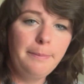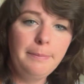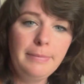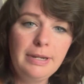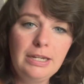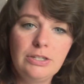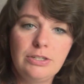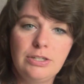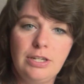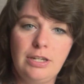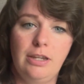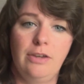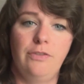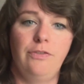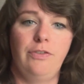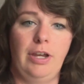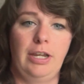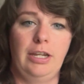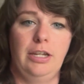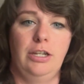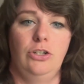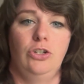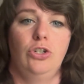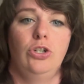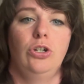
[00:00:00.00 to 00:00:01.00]
me see if I
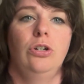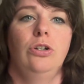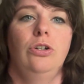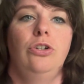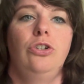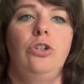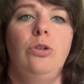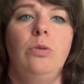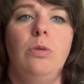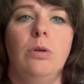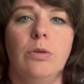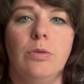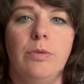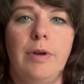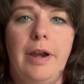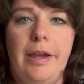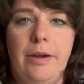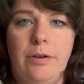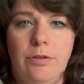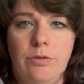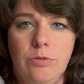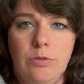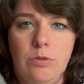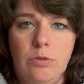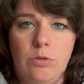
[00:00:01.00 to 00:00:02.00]
can turn you
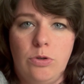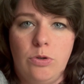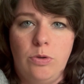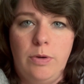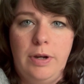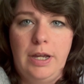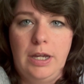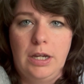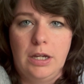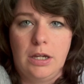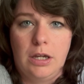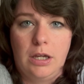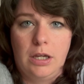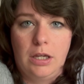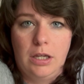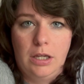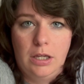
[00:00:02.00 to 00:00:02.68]
around real quick.